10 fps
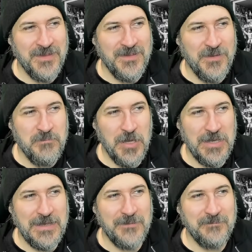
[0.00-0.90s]

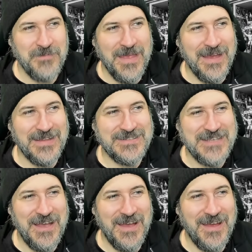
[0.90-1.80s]
Mullet. And
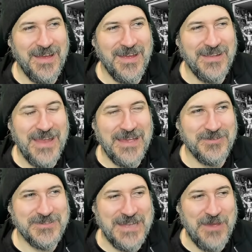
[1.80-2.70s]

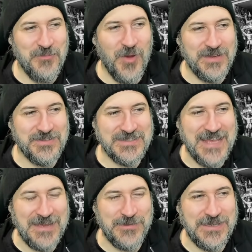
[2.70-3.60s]
Nails and NY just
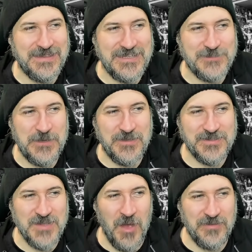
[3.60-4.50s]
tagged me in this
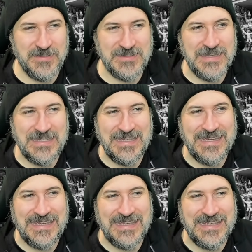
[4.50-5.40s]
because obviously
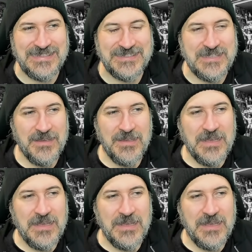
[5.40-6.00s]
it is